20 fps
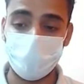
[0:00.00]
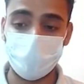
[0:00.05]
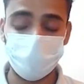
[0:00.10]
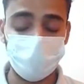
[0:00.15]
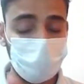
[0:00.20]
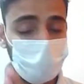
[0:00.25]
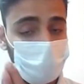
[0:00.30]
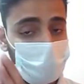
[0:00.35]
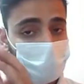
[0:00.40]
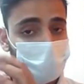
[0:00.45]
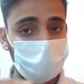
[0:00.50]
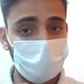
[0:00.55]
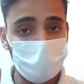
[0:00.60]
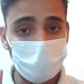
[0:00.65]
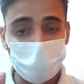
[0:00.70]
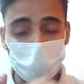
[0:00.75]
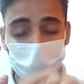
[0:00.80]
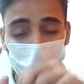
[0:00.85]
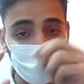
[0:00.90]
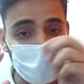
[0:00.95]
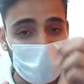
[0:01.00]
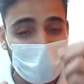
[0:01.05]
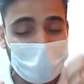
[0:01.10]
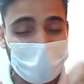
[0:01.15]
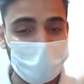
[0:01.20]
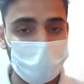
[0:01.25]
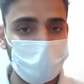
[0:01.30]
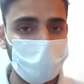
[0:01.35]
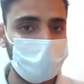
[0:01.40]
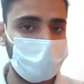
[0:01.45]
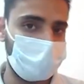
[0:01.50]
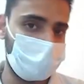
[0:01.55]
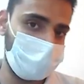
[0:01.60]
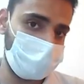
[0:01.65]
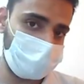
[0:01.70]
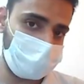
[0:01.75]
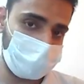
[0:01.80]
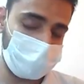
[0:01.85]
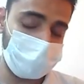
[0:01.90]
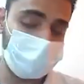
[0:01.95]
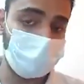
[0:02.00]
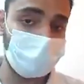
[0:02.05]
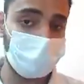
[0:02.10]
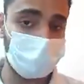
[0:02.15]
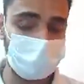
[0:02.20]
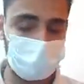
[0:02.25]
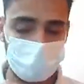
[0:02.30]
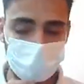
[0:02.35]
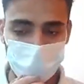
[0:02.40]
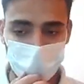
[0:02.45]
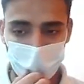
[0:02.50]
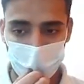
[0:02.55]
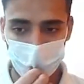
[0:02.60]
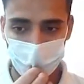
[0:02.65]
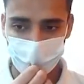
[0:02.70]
So the complete linked list is merged now.